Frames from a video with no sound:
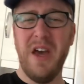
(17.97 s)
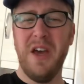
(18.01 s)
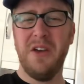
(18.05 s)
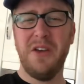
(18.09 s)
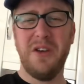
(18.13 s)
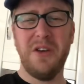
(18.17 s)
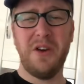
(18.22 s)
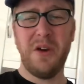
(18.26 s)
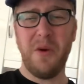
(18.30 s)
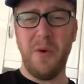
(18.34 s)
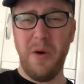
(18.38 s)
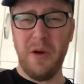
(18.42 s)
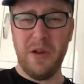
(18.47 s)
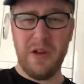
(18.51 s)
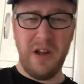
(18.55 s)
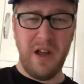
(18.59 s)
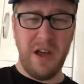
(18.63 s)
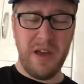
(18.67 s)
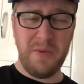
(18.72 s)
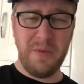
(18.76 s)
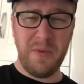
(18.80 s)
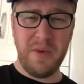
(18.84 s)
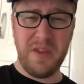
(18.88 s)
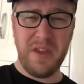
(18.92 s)
You go
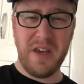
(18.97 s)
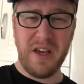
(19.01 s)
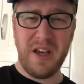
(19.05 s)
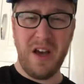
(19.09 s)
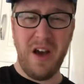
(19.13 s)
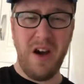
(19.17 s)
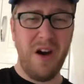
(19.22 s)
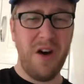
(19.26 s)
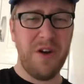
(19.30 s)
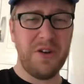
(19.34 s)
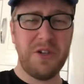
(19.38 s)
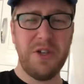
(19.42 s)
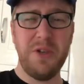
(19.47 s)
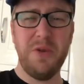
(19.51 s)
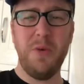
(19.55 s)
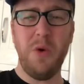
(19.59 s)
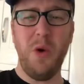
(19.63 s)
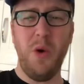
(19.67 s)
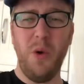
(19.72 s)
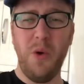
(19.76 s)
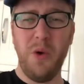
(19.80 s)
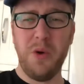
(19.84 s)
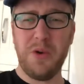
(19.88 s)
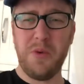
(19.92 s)
online with your card, you
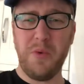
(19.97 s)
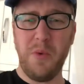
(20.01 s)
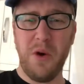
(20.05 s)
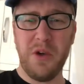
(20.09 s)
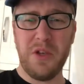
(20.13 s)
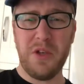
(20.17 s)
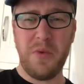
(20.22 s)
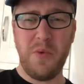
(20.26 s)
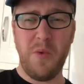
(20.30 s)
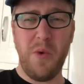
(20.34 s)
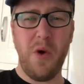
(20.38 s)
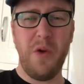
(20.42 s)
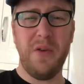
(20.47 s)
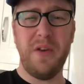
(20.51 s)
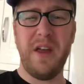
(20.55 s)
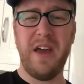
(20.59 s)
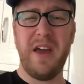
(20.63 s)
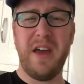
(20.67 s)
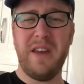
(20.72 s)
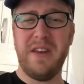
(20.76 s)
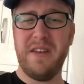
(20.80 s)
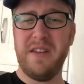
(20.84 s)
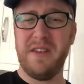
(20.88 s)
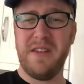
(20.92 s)
order what you want,
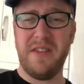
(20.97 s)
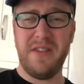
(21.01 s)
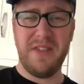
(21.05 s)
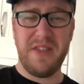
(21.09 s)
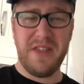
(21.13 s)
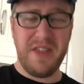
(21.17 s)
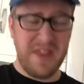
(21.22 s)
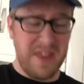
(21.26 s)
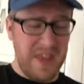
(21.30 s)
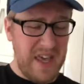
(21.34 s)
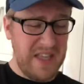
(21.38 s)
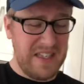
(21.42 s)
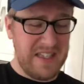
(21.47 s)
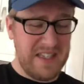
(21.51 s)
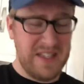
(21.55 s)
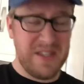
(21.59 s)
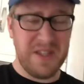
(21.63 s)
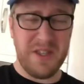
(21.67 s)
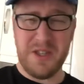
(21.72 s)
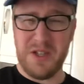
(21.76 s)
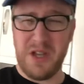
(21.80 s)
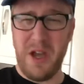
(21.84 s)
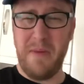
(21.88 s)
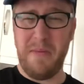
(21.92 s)
and this is
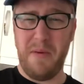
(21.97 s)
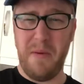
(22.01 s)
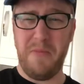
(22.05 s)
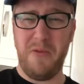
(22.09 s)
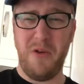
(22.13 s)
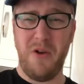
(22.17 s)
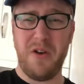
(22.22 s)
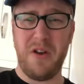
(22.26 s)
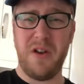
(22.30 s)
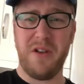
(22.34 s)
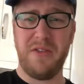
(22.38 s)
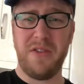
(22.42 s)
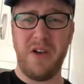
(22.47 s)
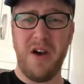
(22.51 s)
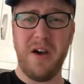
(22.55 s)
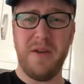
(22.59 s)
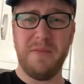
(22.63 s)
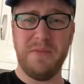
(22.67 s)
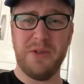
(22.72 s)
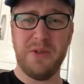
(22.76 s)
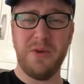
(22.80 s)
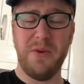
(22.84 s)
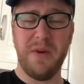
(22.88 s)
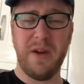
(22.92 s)
the type of product that
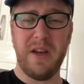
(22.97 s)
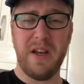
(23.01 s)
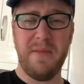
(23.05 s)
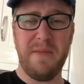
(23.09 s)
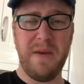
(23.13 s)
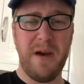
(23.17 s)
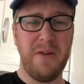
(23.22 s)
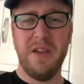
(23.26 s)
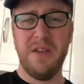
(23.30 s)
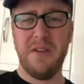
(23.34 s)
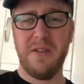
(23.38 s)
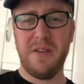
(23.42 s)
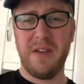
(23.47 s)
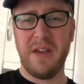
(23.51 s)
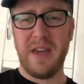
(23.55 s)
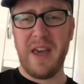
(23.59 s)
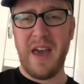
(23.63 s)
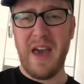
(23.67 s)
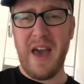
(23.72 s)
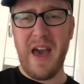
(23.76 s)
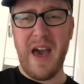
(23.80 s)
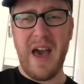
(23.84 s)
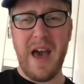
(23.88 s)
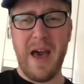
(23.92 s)
I'm talking about. You can
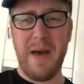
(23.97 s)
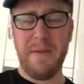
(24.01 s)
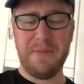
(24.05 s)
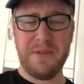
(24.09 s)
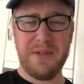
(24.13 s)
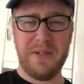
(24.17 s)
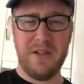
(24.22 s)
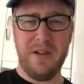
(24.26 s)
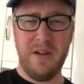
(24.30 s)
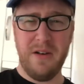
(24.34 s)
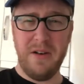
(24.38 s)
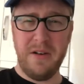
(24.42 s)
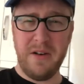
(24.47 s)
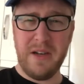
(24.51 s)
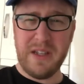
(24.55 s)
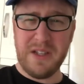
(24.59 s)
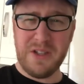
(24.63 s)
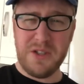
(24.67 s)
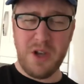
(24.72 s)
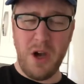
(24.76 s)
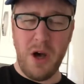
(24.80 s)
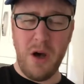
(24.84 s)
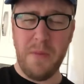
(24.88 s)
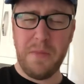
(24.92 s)
get
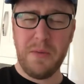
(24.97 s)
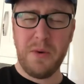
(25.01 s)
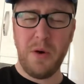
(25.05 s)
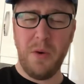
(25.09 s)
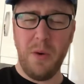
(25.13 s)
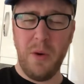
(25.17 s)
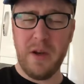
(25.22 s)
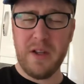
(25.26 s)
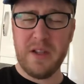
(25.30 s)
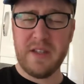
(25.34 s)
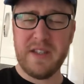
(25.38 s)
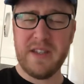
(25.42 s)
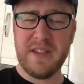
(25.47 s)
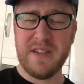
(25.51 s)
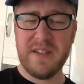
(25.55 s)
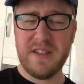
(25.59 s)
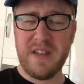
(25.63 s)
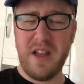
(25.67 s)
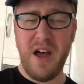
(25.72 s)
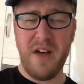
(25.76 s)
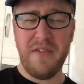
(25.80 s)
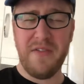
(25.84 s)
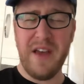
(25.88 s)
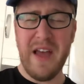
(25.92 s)
absolutely top quality
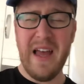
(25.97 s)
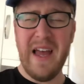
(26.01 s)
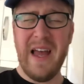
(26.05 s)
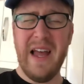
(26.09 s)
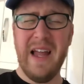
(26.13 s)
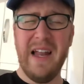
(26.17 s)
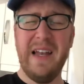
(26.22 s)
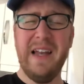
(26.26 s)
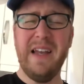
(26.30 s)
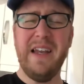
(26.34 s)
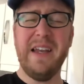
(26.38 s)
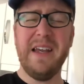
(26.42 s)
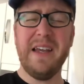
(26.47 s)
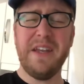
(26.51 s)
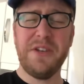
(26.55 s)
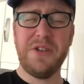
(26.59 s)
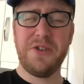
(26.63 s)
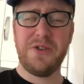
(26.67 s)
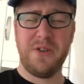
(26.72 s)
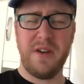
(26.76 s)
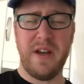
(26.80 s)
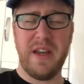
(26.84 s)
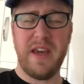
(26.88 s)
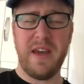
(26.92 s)
stuff,
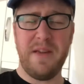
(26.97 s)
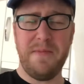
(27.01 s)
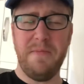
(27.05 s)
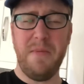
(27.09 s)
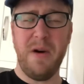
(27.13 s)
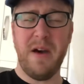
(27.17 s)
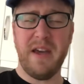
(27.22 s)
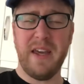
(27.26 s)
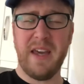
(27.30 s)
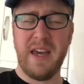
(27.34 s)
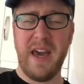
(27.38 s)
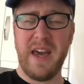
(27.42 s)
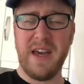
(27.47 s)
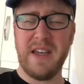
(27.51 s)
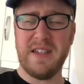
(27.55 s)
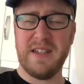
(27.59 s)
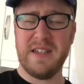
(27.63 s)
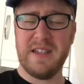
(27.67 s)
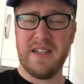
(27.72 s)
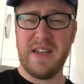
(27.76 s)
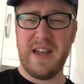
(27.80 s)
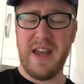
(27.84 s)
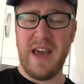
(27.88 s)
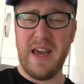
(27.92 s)
literally in my case
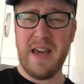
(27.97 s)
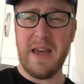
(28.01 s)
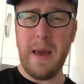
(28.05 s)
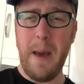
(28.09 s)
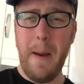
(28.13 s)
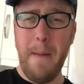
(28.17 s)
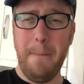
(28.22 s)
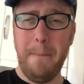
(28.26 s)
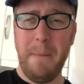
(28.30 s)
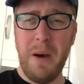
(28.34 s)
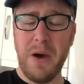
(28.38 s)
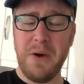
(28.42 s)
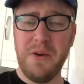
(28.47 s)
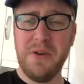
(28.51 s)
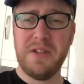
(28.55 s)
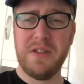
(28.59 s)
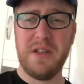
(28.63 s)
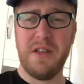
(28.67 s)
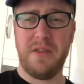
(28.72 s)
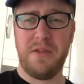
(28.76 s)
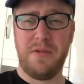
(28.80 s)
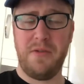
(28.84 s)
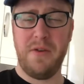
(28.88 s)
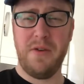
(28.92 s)
today,
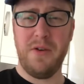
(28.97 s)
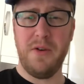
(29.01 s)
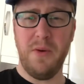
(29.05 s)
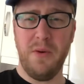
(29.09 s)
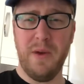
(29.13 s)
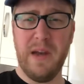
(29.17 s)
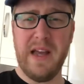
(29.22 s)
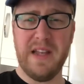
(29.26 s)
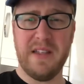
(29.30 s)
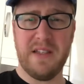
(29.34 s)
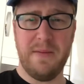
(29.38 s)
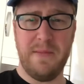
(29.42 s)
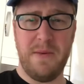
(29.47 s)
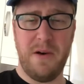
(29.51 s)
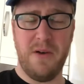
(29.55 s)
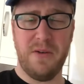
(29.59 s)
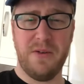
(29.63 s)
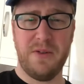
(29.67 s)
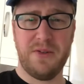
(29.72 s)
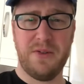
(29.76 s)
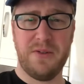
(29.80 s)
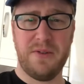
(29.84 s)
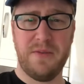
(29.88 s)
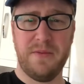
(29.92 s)
posted through your
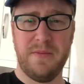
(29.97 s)
letterbox.